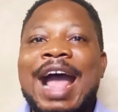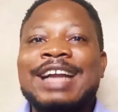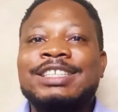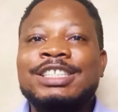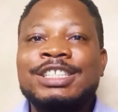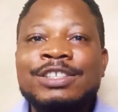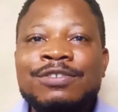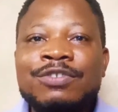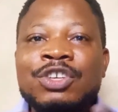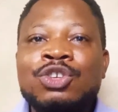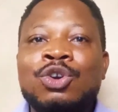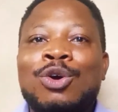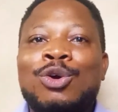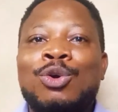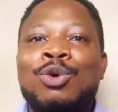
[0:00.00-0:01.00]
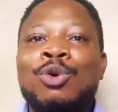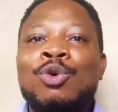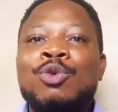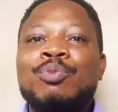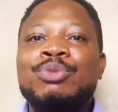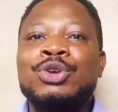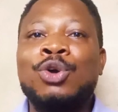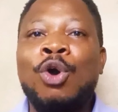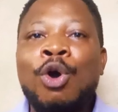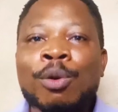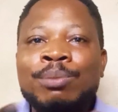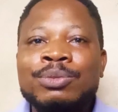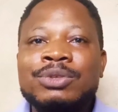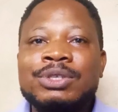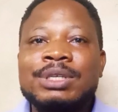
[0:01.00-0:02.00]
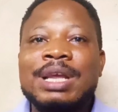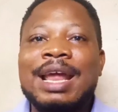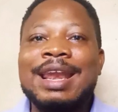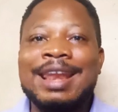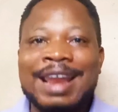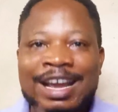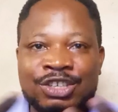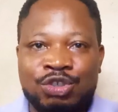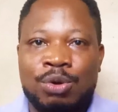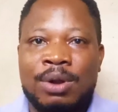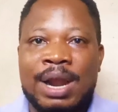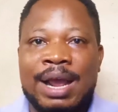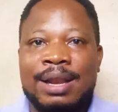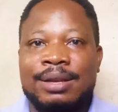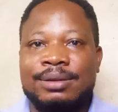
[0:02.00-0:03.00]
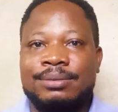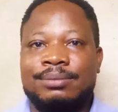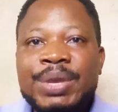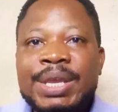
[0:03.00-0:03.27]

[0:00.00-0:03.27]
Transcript: achieving your goal becomes natural.